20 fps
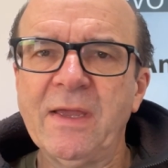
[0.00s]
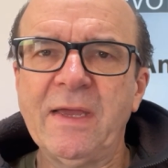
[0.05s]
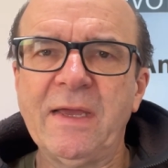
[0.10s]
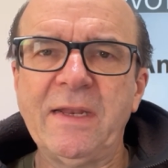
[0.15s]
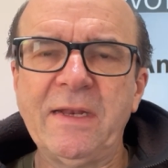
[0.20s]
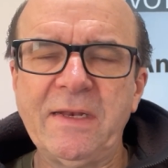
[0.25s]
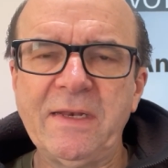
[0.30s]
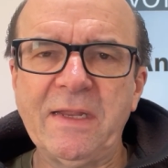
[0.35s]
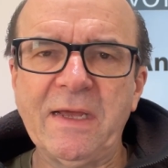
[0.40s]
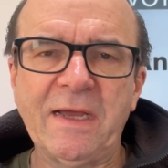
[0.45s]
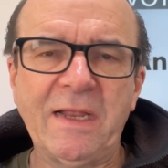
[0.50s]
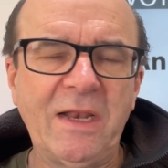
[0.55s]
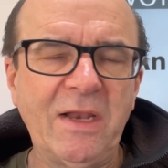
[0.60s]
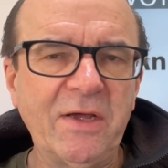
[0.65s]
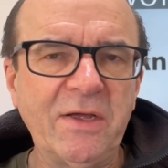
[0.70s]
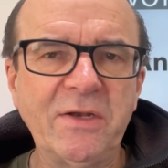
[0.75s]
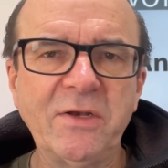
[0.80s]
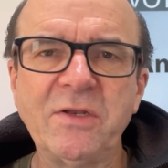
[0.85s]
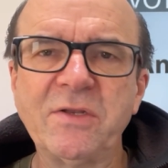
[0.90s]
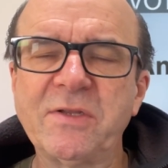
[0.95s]
and I
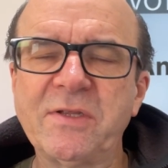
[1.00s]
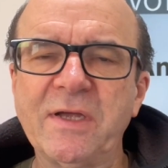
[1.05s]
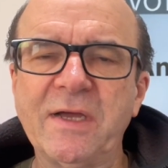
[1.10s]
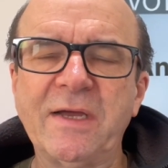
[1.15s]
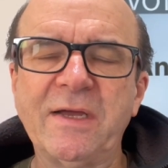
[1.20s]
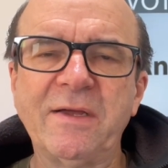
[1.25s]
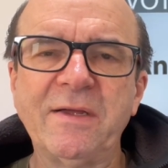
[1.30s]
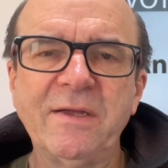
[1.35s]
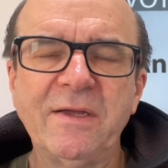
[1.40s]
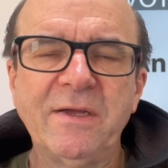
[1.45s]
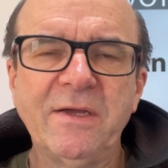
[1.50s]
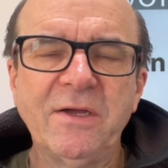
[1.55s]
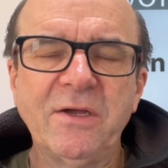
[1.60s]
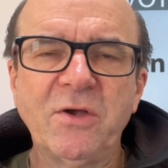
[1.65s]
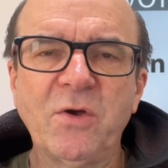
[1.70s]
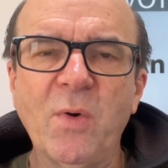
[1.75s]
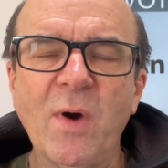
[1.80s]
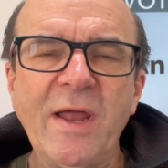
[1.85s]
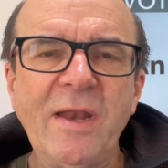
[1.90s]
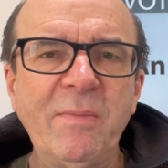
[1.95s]
learned
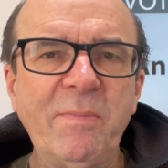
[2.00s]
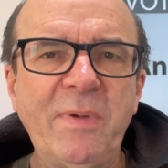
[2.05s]
quite a